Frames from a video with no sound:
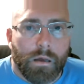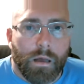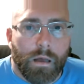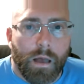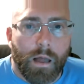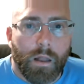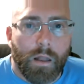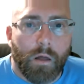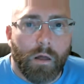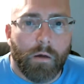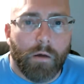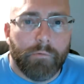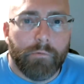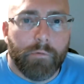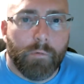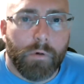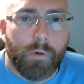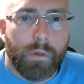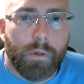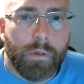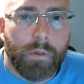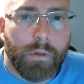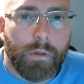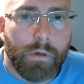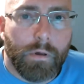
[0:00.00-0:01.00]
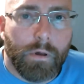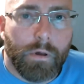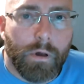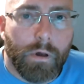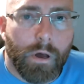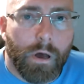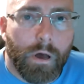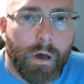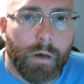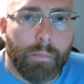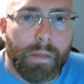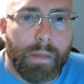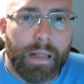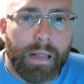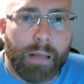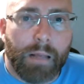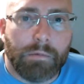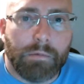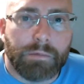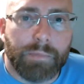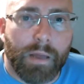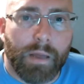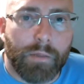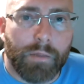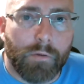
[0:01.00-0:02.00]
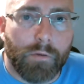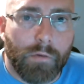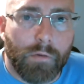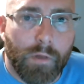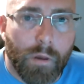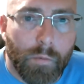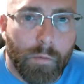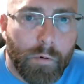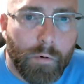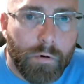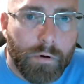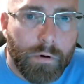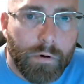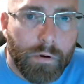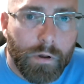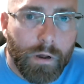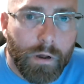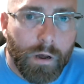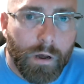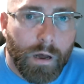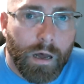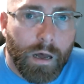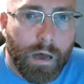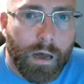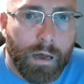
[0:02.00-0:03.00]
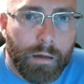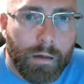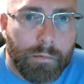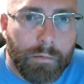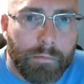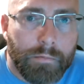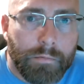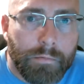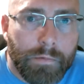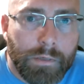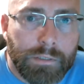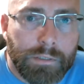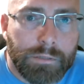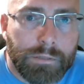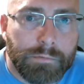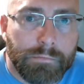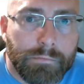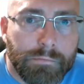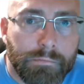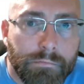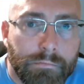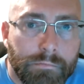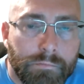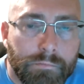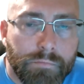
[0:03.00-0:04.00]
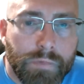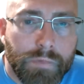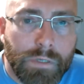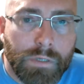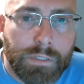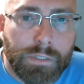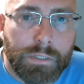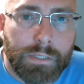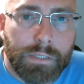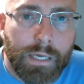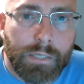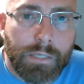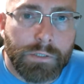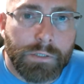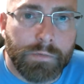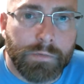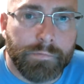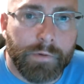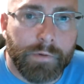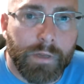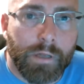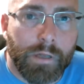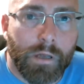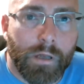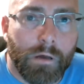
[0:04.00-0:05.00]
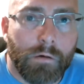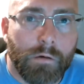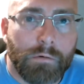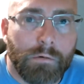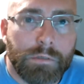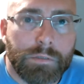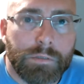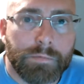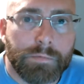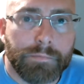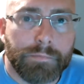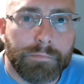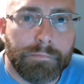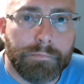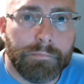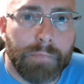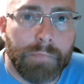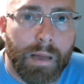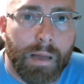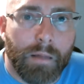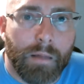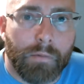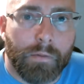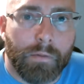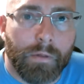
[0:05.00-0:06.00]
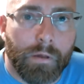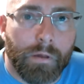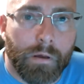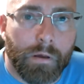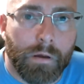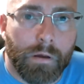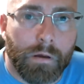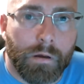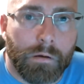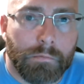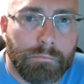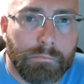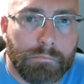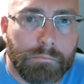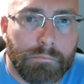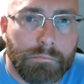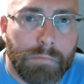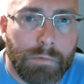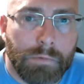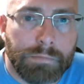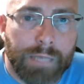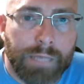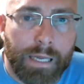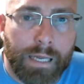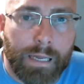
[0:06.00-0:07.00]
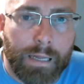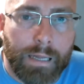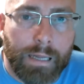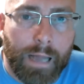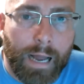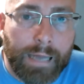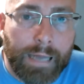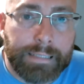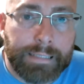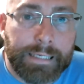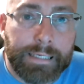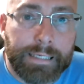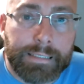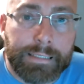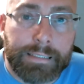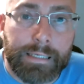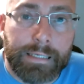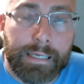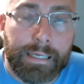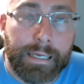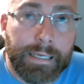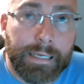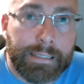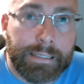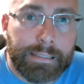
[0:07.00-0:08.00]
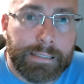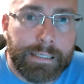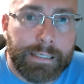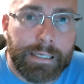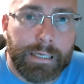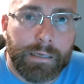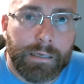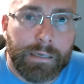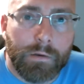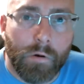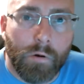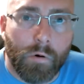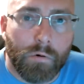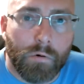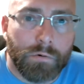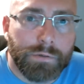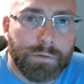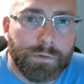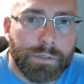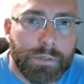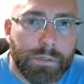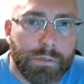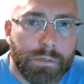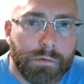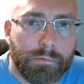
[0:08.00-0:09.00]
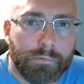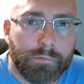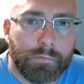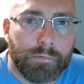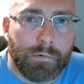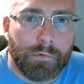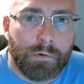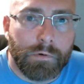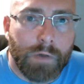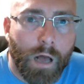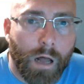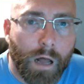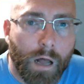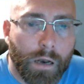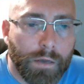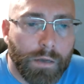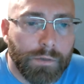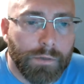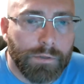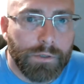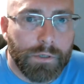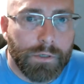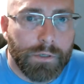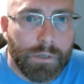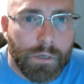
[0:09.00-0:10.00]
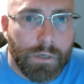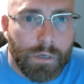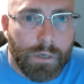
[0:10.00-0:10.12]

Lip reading: Hello, everyone. My name is Matthew Gilmore. This presentation video is about I'm taking an ITEC course for college.